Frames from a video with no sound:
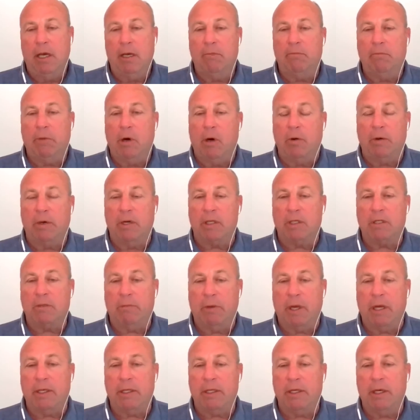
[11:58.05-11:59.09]

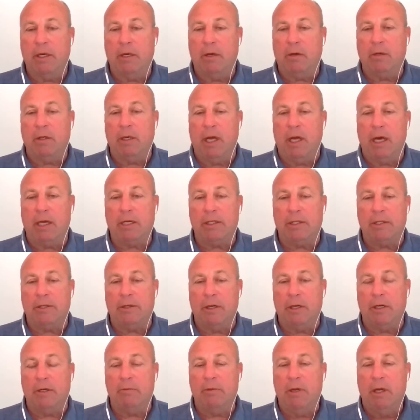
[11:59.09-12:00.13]
bonus. But, you know,
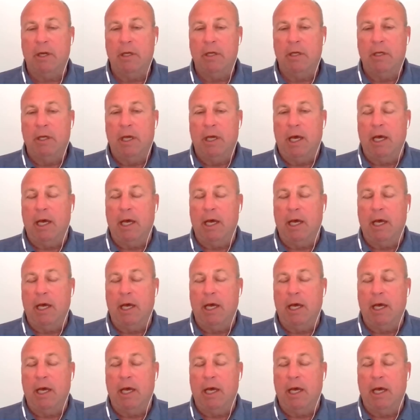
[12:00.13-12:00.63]
long term,